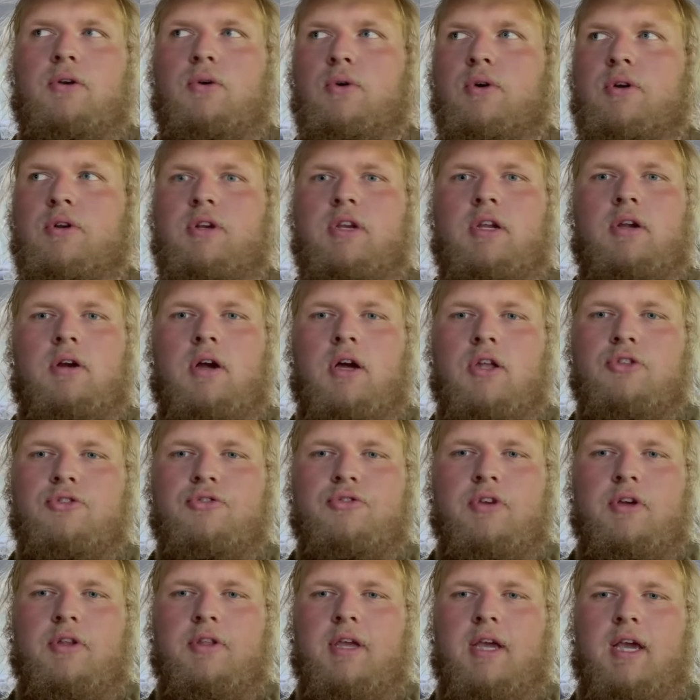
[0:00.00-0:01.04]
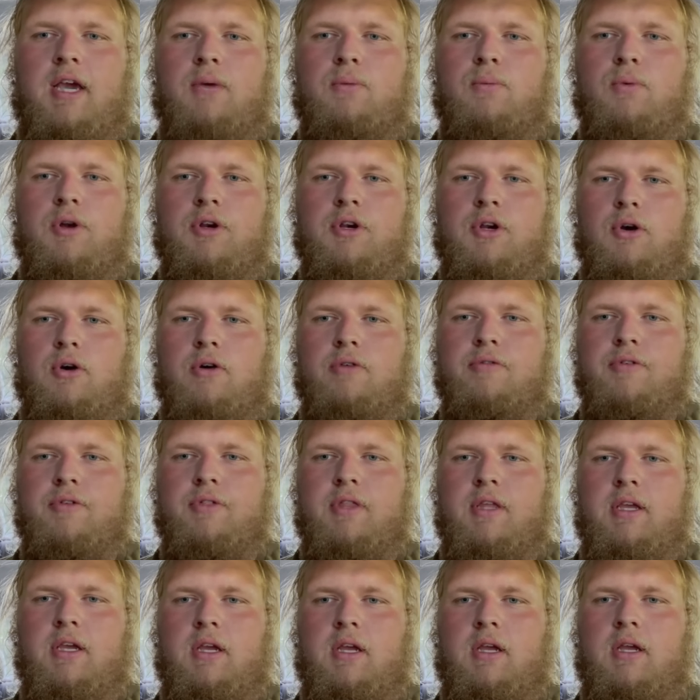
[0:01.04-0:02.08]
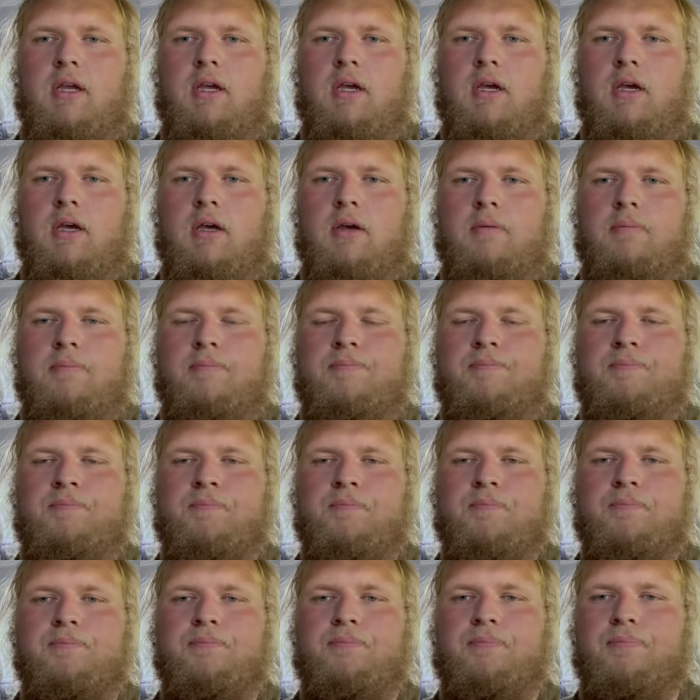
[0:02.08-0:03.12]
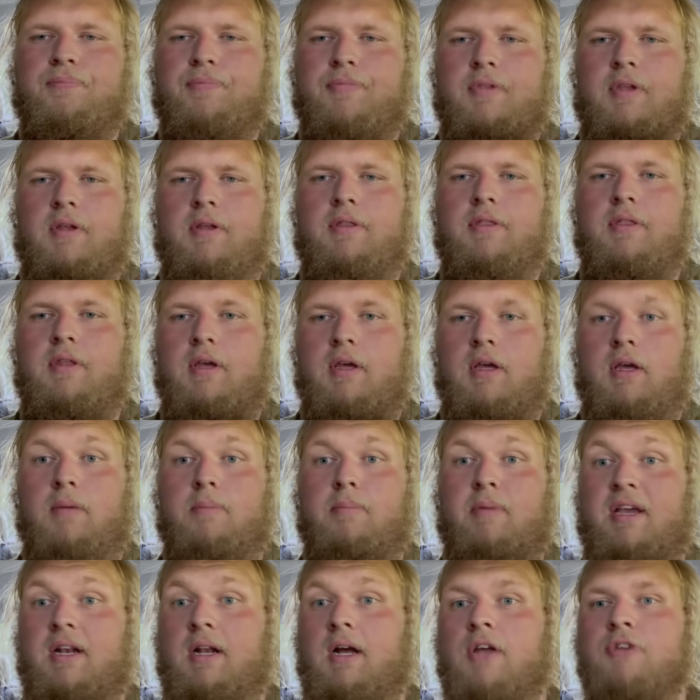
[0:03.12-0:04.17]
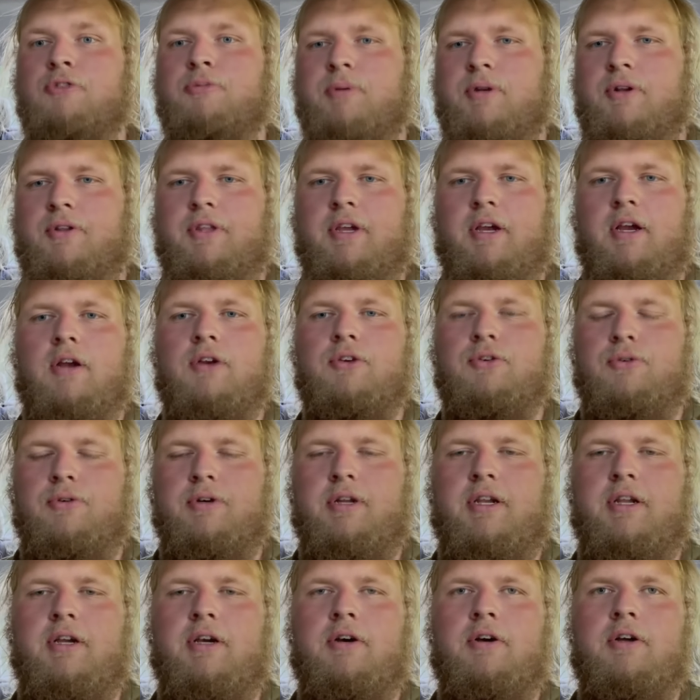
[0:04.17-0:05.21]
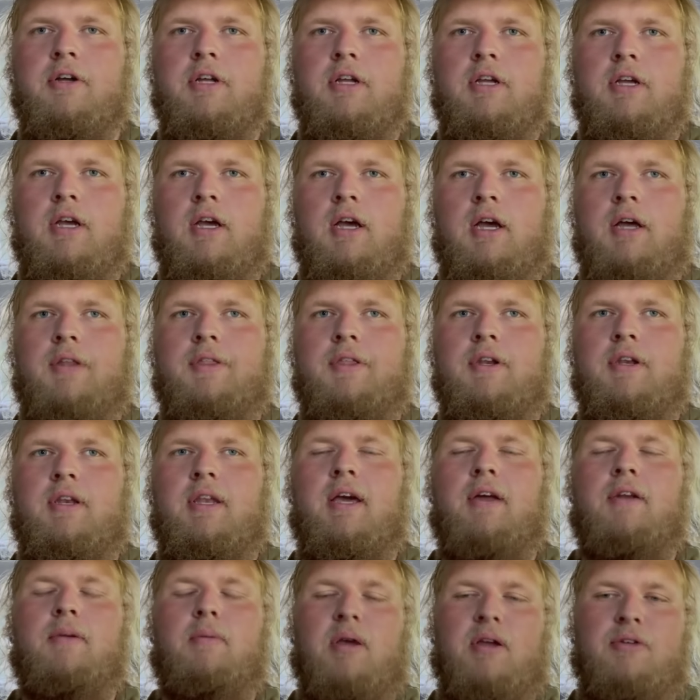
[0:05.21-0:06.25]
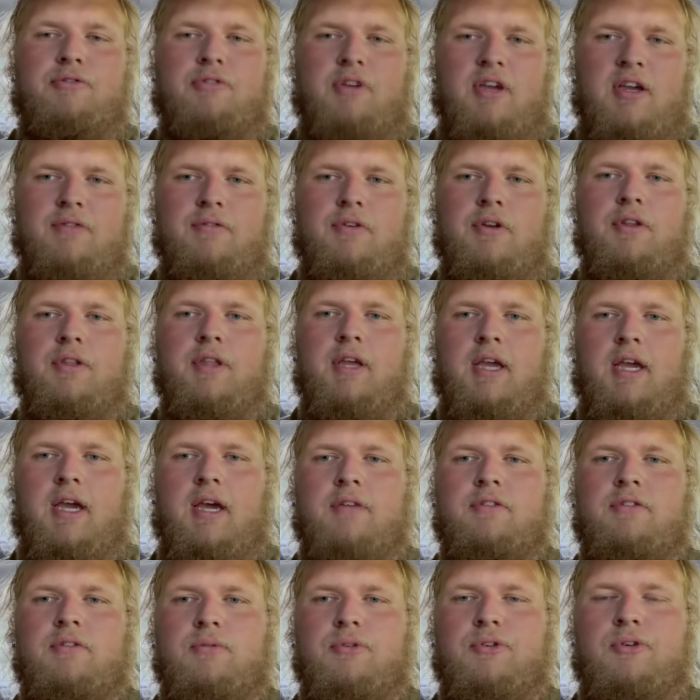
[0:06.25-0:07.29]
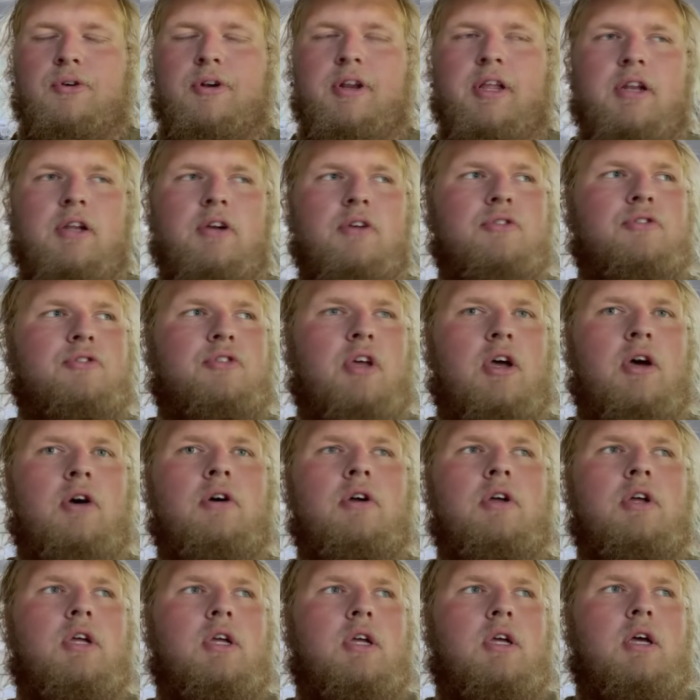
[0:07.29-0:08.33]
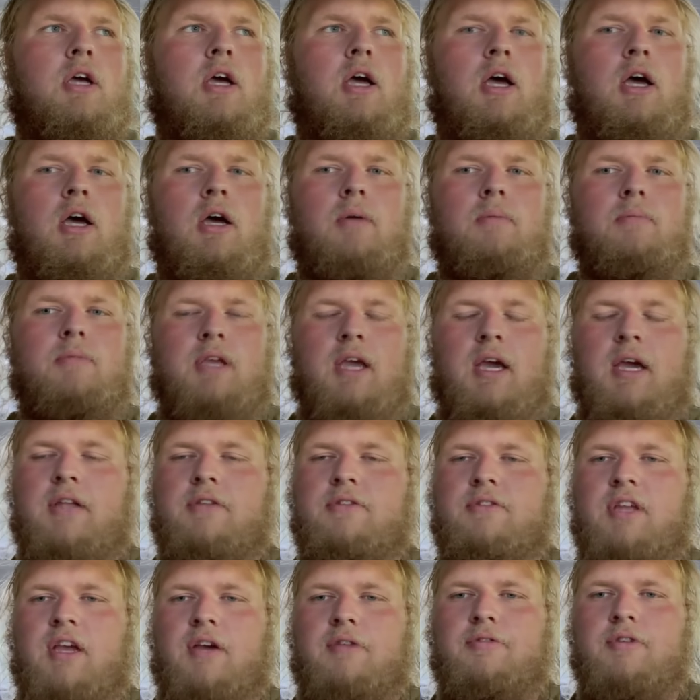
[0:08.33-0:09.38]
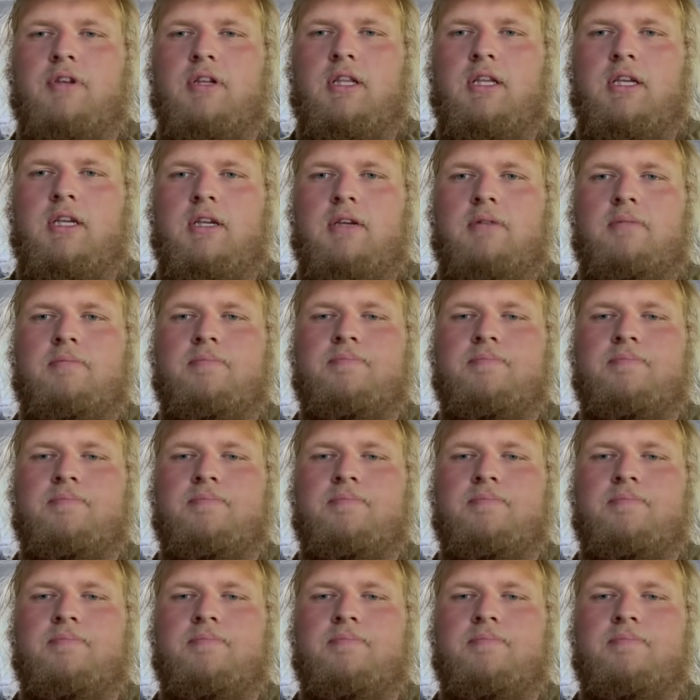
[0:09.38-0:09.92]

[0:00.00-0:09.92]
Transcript: near Huntsville, they had one go over the main hospital there, a tornado. And then down by Fayetteville, they had some tornadoes. So, yeah, it's definitely